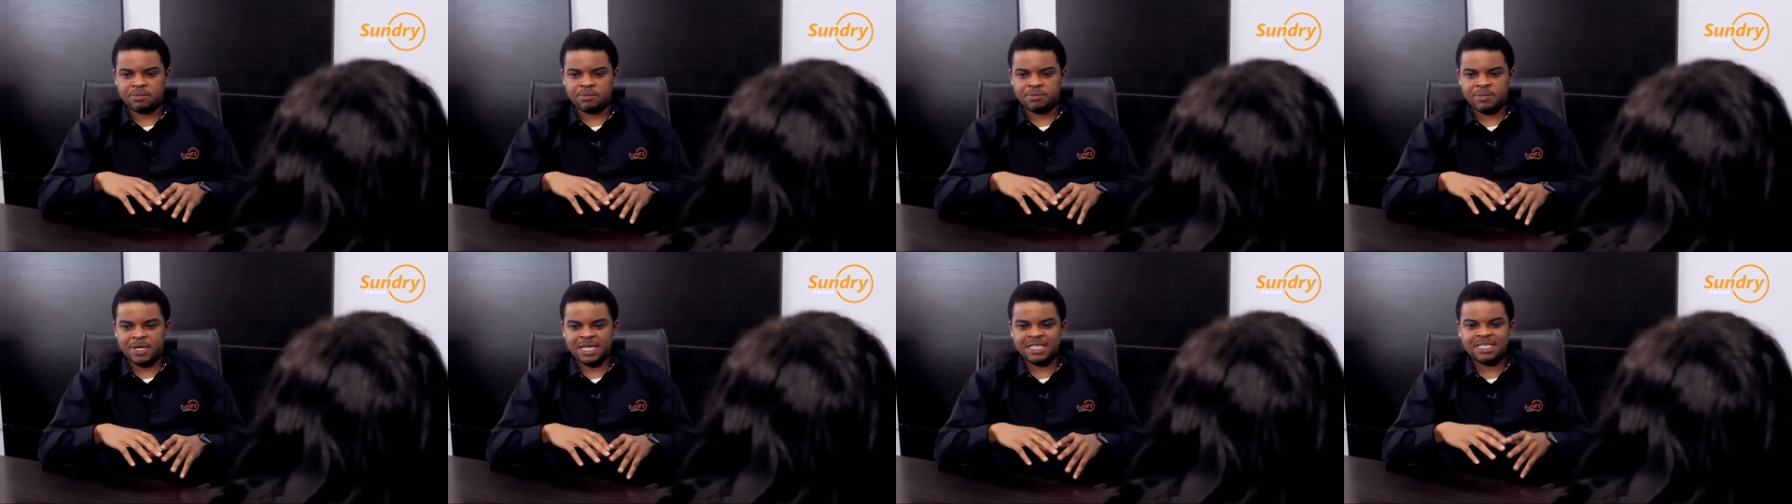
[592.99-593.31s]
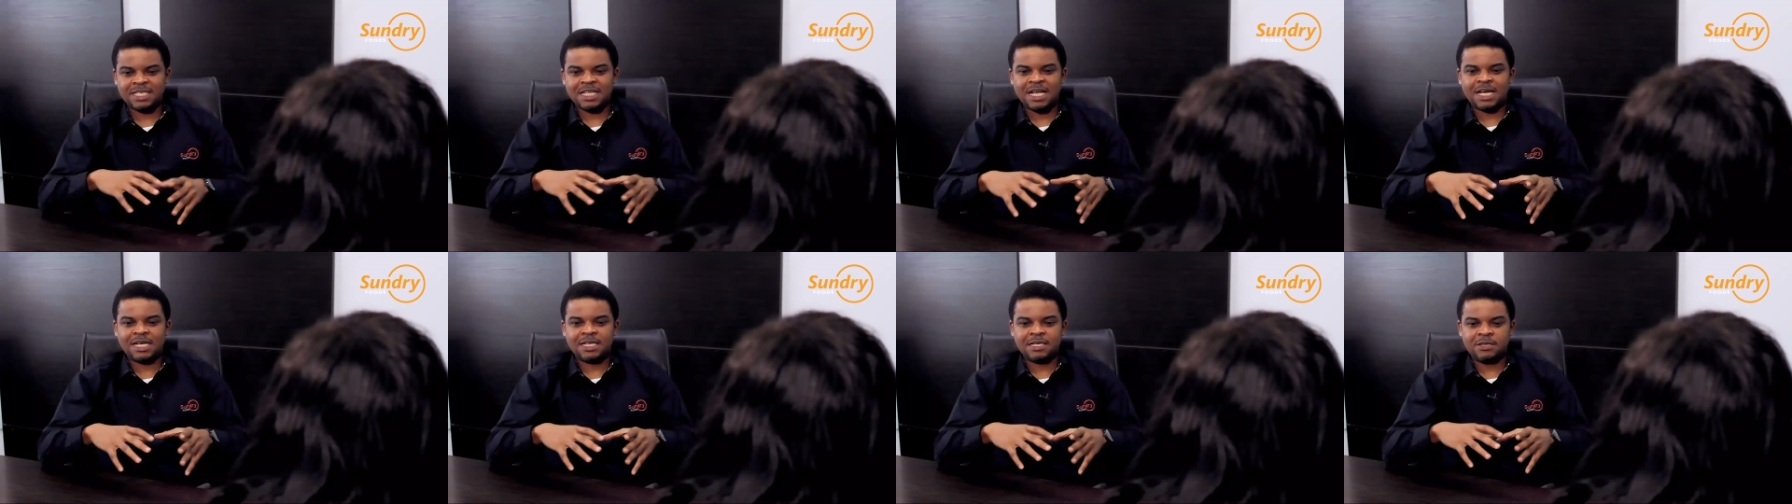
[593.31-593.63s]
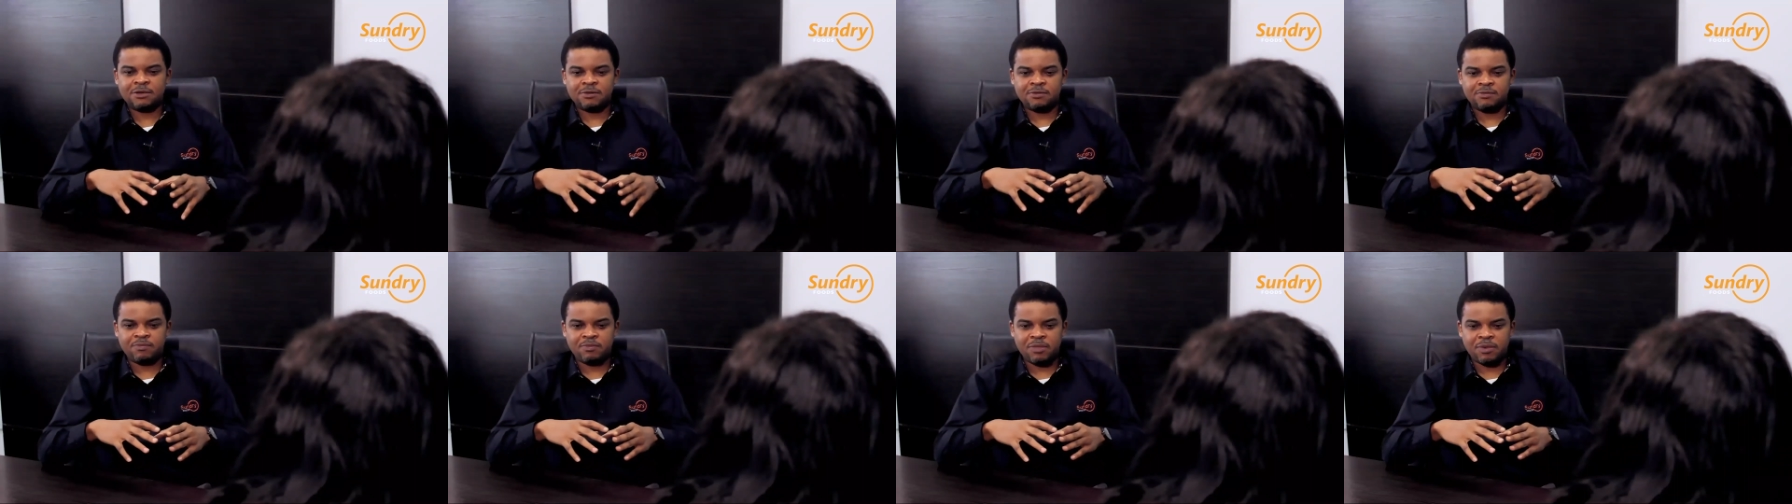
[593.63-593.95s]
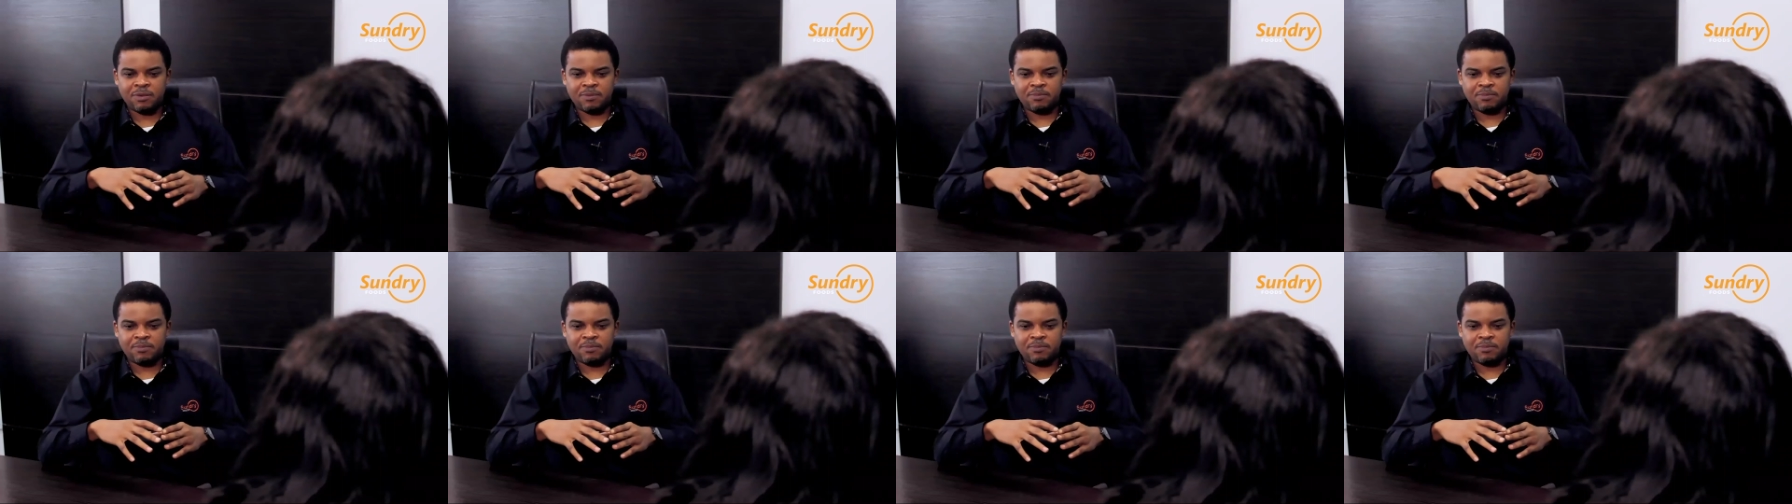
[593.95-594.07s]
personally,